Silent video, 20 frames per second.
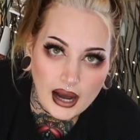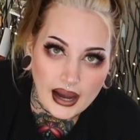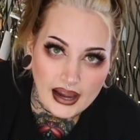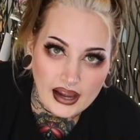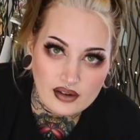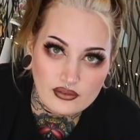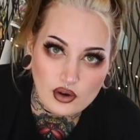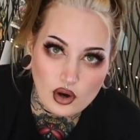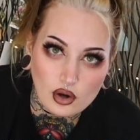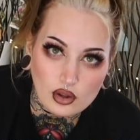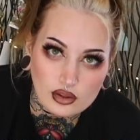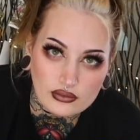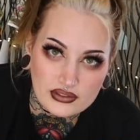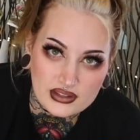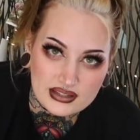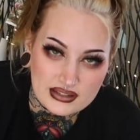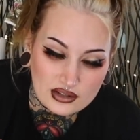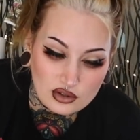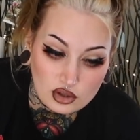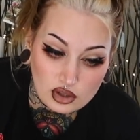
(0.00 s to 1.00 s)
I have all of
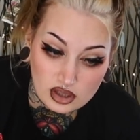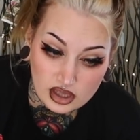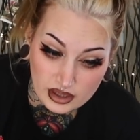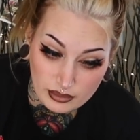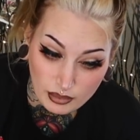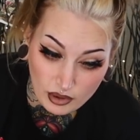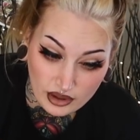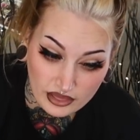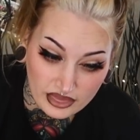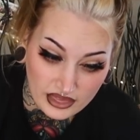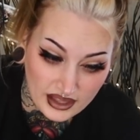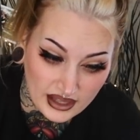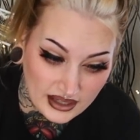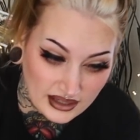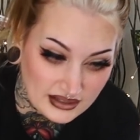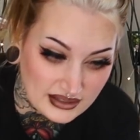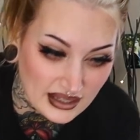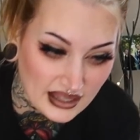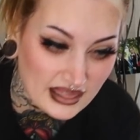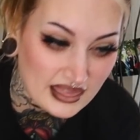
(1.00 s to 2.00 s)
these little clip-on
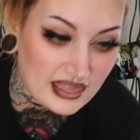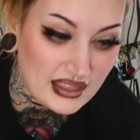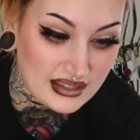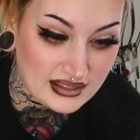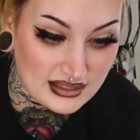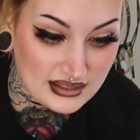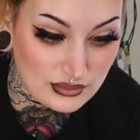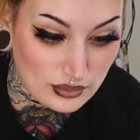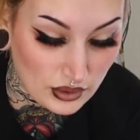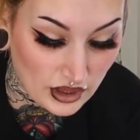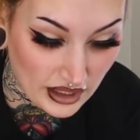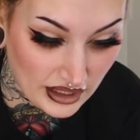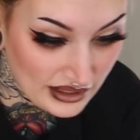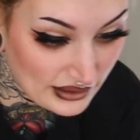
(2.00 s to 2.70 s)
things and this is what I